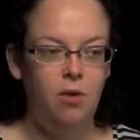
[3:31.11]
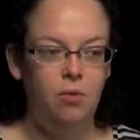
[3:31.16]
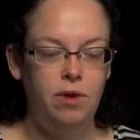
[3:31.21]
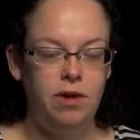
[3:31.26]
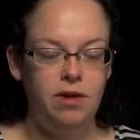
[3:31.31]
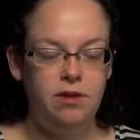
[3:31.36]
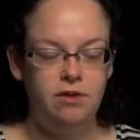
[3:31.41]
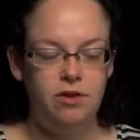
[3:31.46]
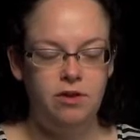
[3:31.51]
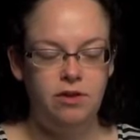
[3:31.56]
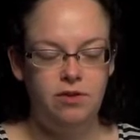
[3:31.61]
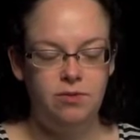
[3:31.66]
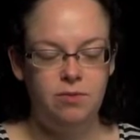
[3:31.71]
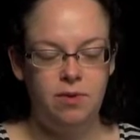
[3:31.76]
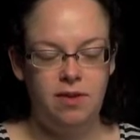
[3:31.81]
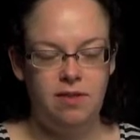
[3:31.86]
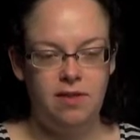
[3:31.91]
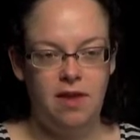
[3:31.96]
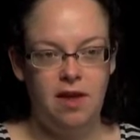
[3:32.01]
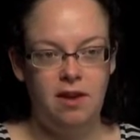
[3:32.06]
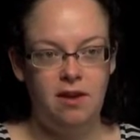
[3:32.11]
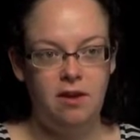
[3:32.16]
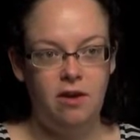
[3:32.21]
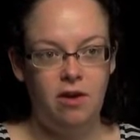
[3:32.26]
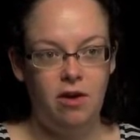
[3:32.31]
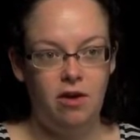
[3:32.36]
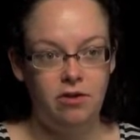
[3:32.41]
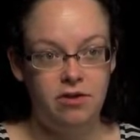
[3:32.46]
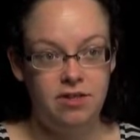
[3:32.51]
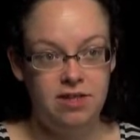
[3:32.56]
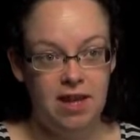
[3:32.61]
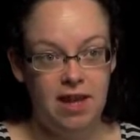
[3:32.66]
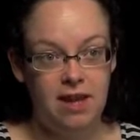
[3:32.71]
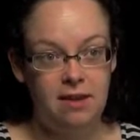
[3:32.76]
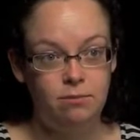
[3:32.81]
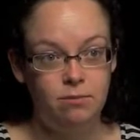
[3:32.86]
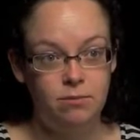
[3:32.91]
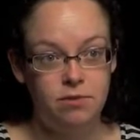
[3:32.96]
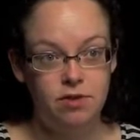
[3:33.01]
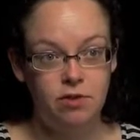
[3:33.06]
we can use within our
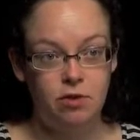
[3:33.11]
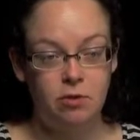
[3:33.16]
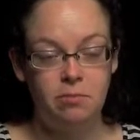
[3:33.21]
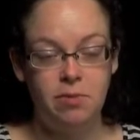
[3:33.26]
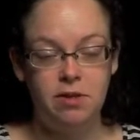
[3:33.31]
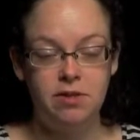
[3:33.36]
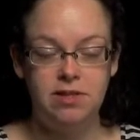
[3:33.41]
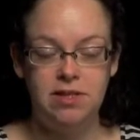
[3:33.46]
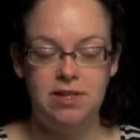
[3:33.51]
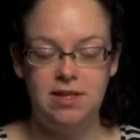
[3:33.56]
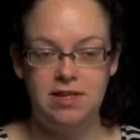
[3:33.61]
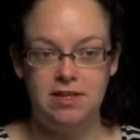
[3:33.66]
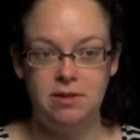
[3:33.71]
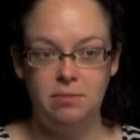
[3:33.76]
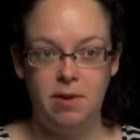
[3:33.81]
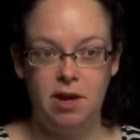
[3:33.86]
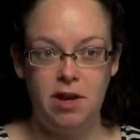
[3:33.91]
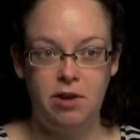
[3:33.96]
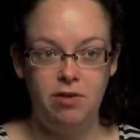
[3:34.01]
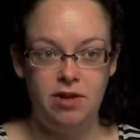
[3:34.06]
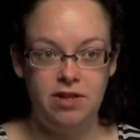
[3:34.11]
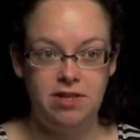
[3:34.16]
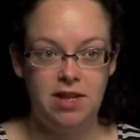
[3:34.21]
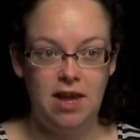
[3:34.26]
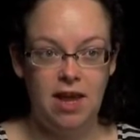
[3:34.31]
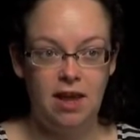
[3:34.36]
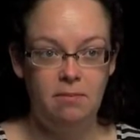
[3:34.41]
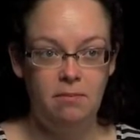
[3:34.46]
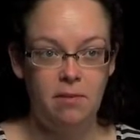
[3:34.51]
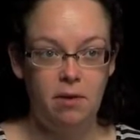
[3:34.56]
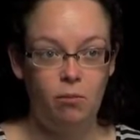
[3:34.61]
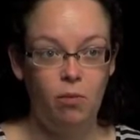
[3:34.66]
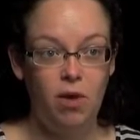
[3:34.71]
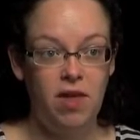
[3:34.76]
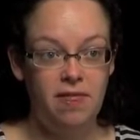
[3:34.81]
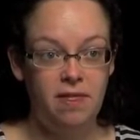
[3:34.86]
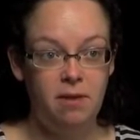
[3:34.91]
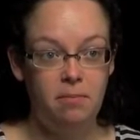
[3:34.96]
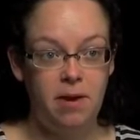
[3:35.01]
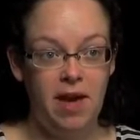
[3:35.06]
teams, our multidisciplinary team, and
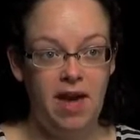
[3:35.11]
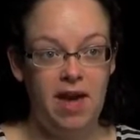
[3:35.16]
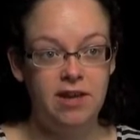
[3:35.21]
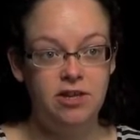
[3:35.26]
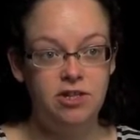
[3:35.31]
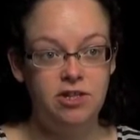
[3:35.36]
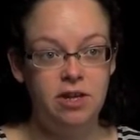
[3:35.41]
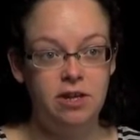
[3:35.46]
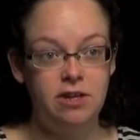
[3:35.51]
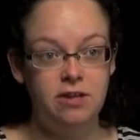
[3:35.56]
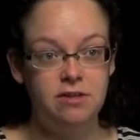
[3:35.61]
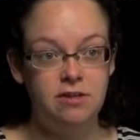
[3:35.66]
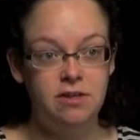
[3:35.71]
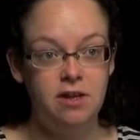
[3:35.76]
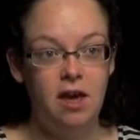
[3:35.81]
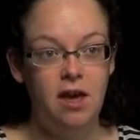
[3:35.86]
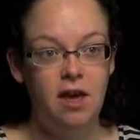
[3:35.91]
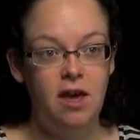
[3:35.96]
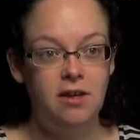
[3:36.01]
with the patient